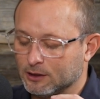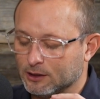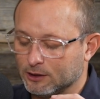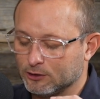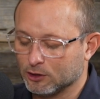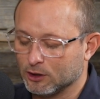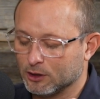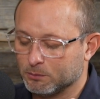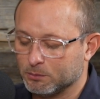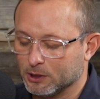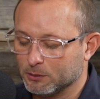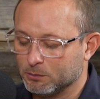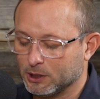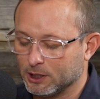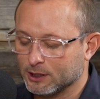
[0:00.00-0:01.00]
saw
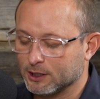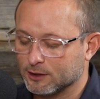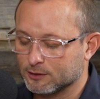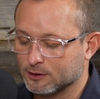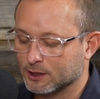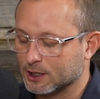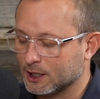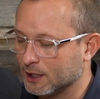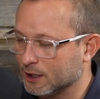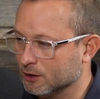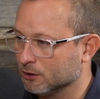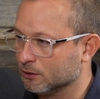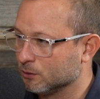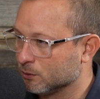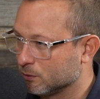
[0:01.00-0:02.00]
a podcast that
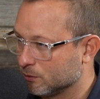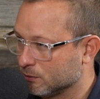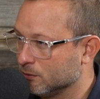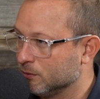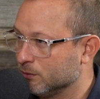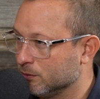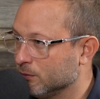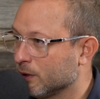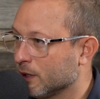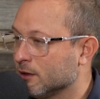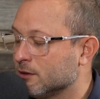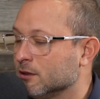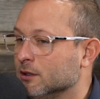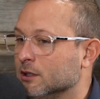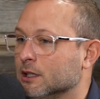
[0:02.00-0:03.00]
Kyle
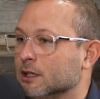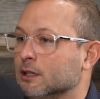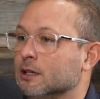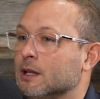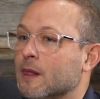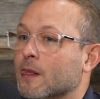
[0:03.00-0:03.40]
Ranson did,